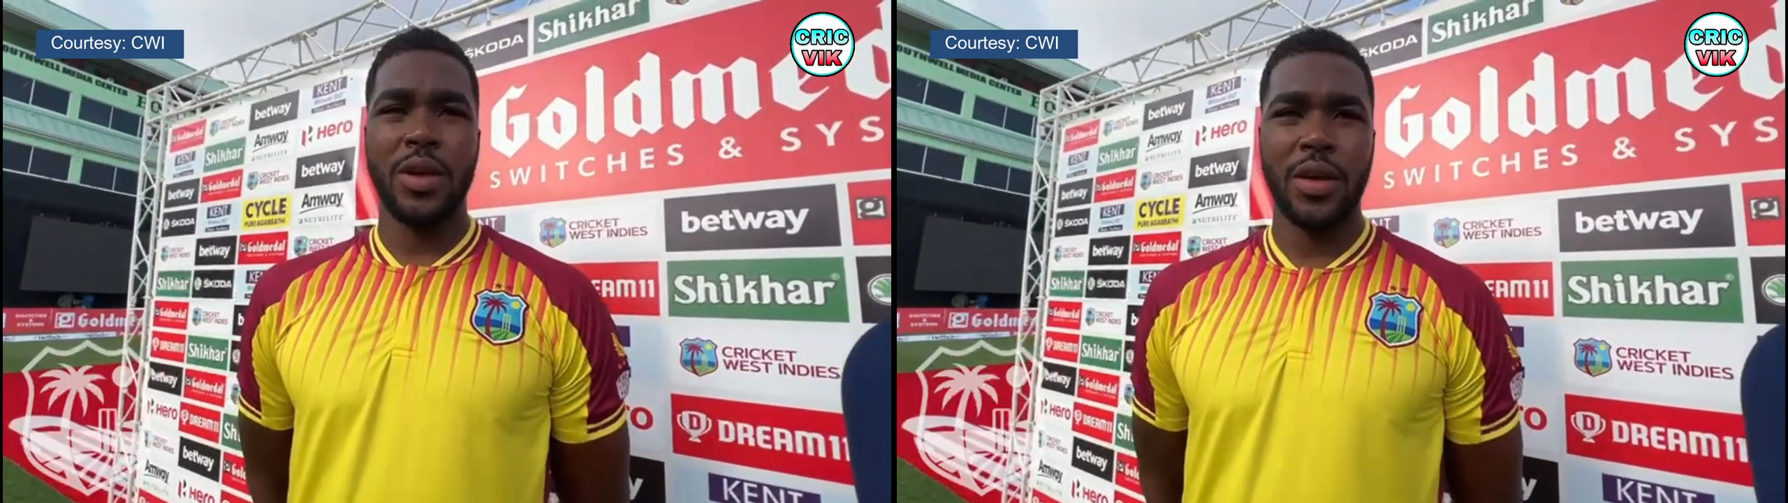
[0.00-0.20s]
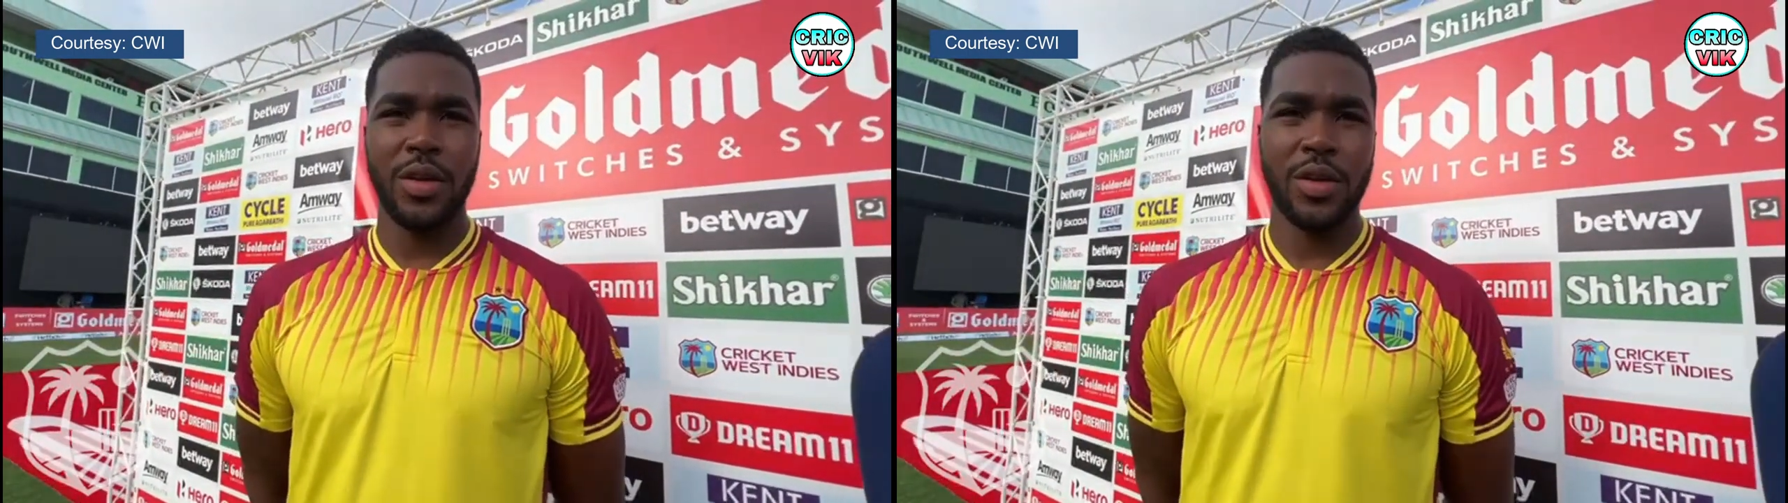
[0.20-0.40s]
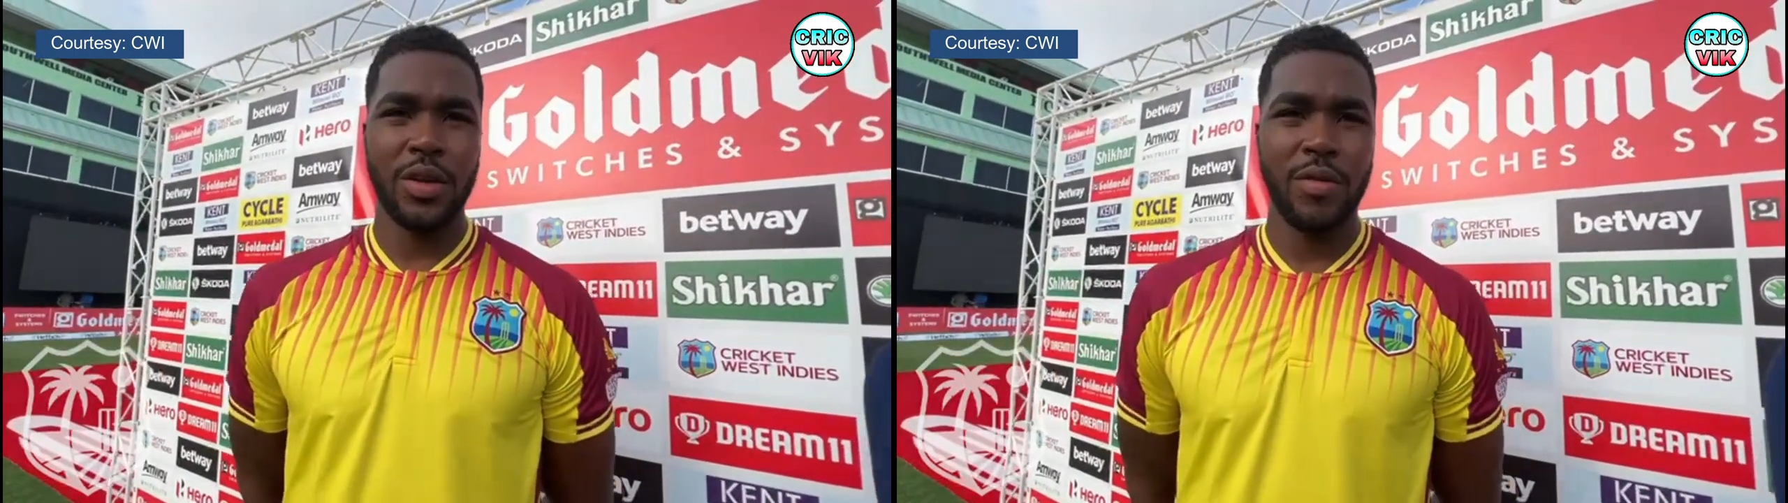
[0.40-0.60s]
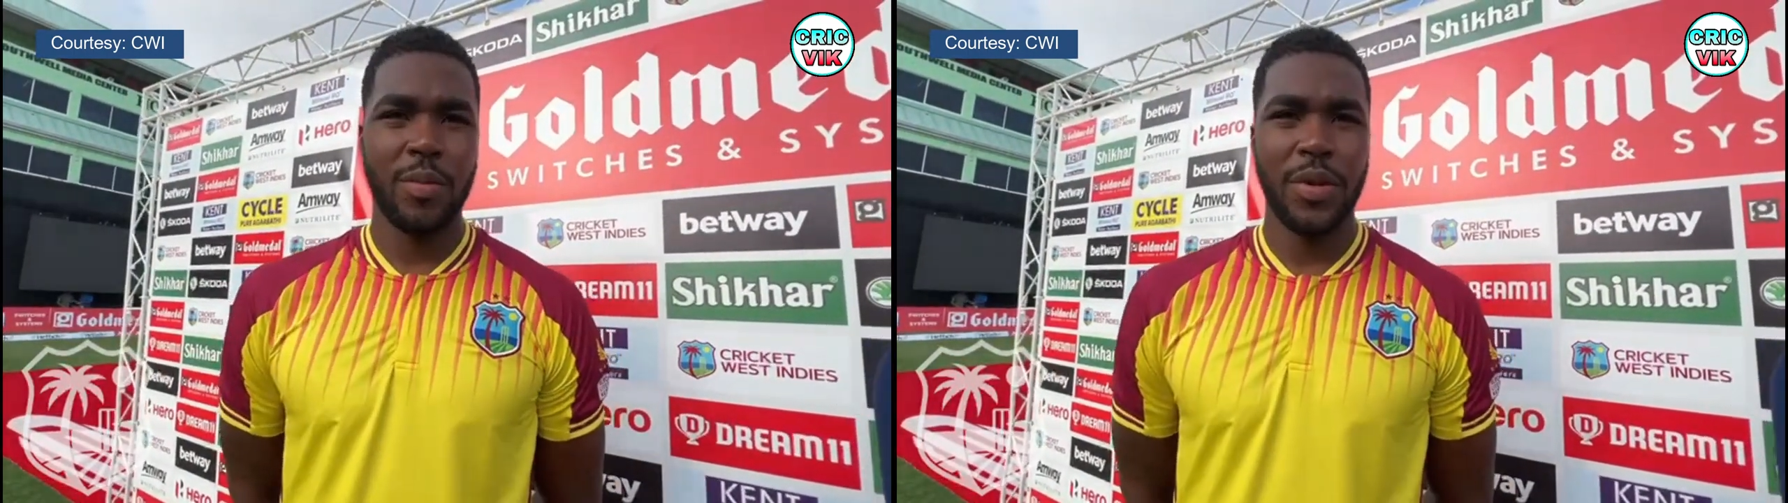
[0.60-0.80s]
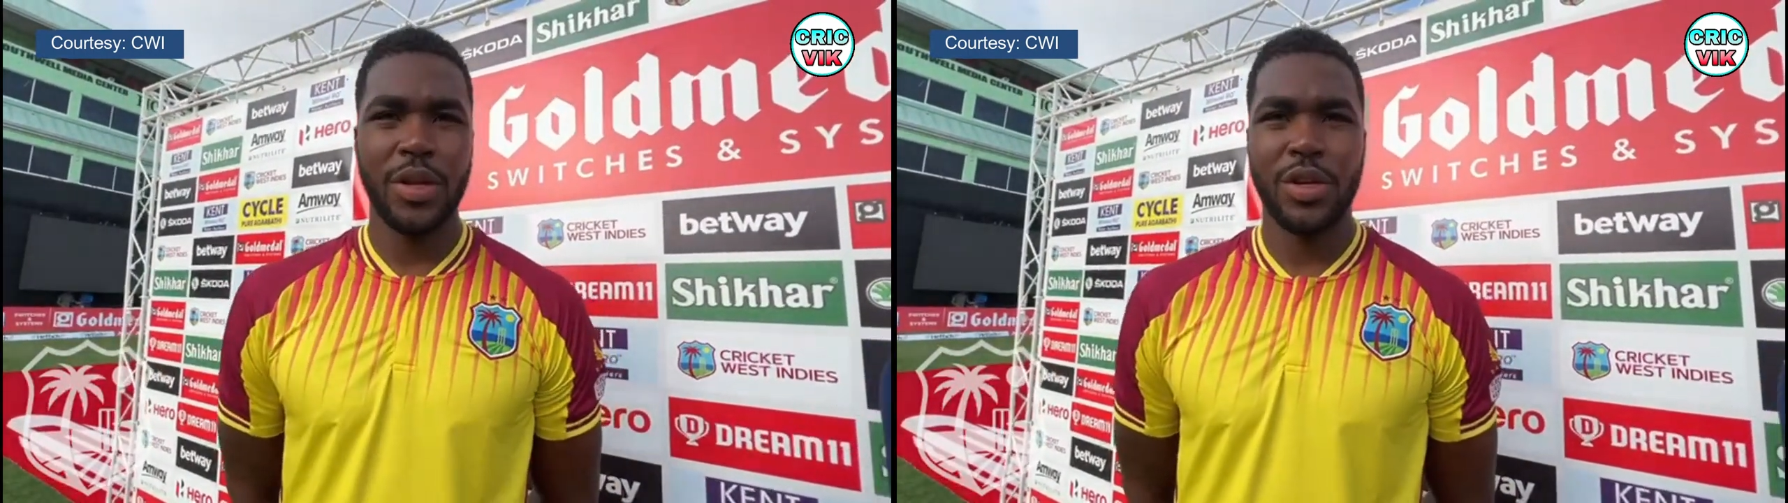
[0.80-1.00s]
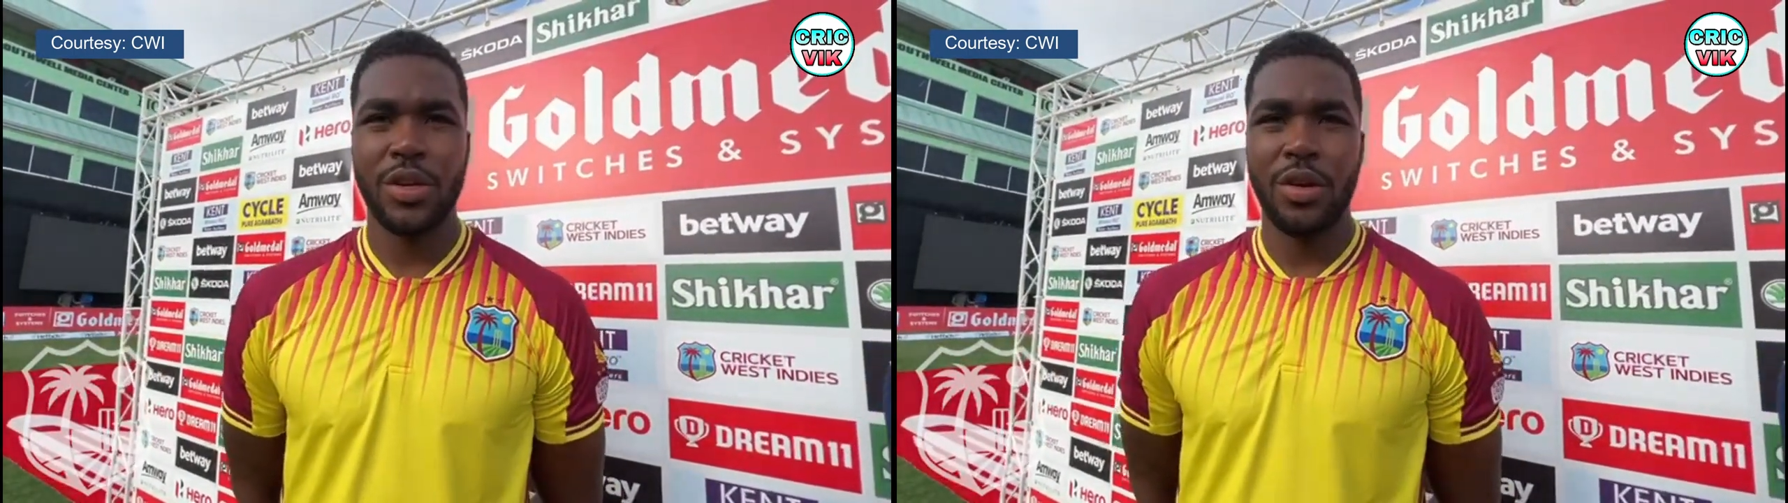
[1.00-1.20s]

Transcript: condition of the pitch